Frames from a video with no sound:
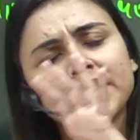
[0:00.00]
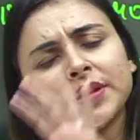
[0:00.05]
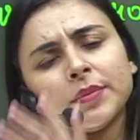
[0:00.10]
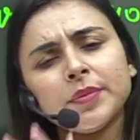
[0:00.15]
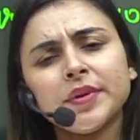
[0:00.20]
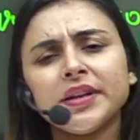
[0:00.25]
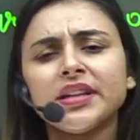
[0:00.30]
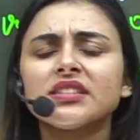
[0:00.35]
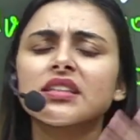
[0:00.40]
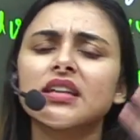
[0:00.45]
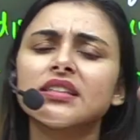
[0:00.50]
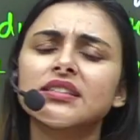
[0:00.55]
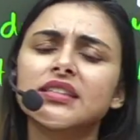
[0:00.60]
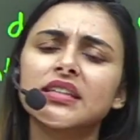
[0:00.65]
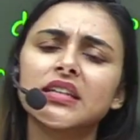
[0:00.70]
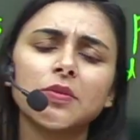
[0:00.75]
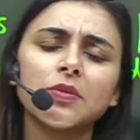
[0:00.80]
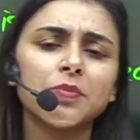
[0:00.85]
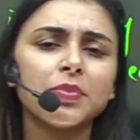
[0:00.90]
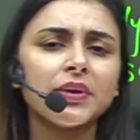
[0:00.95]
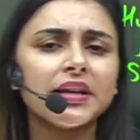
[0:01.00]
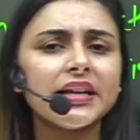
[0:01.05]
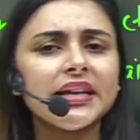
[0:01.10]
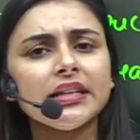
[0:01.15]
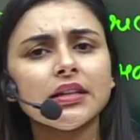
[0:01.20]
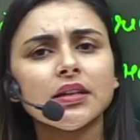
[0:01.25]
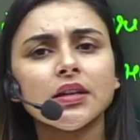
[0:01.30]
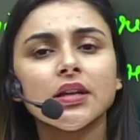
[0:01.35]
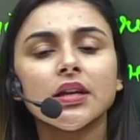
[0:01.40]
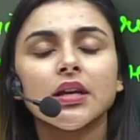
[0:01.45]
be discussing complete
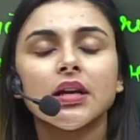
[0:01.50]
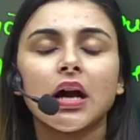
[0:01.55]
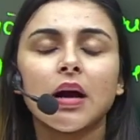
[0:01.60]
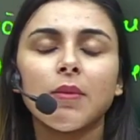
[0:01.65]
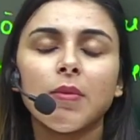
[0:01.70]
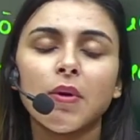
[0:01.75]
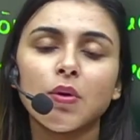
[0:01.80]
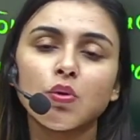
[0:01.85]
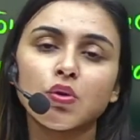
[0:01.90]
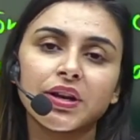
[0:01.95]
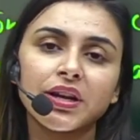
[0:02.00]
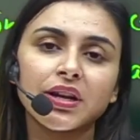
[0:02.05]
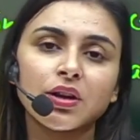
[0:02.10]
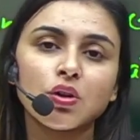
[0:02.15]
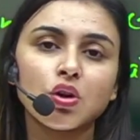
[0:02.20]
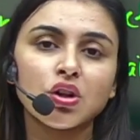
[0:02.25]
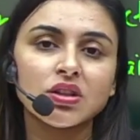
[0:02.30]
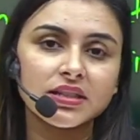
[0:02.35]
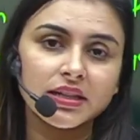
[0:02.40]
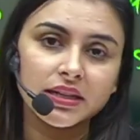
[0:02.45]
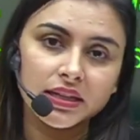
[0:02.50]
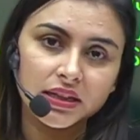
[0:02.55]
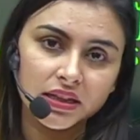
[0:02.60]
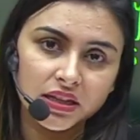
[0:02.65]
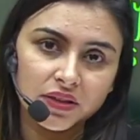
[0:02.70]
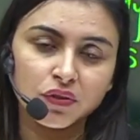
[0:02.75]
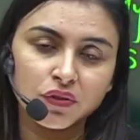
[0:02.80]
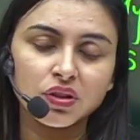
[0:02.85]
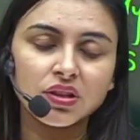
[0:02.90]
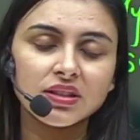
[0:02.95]
about rate constant in the
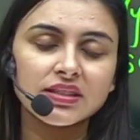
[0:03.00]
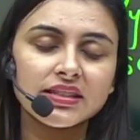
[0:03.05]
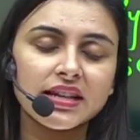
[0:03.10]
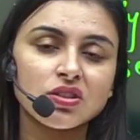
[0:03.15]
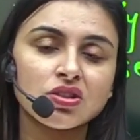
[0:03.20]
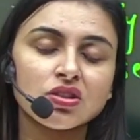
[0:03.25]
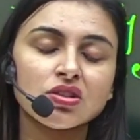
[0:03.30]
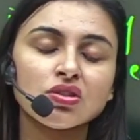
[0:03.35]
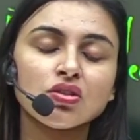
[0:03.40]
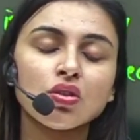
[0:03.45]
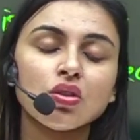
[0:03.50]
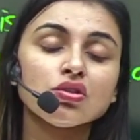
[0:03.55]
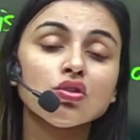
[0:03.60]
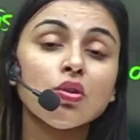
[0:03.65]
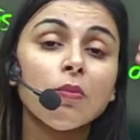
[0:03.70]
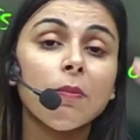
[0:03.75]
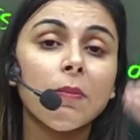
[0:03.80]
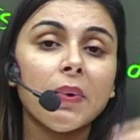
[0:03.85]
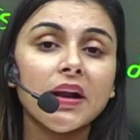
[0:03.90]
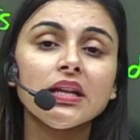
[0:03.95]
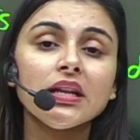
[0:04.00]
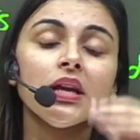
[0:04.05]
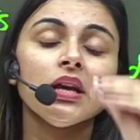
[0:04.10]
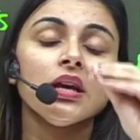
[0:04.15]
further sections also, but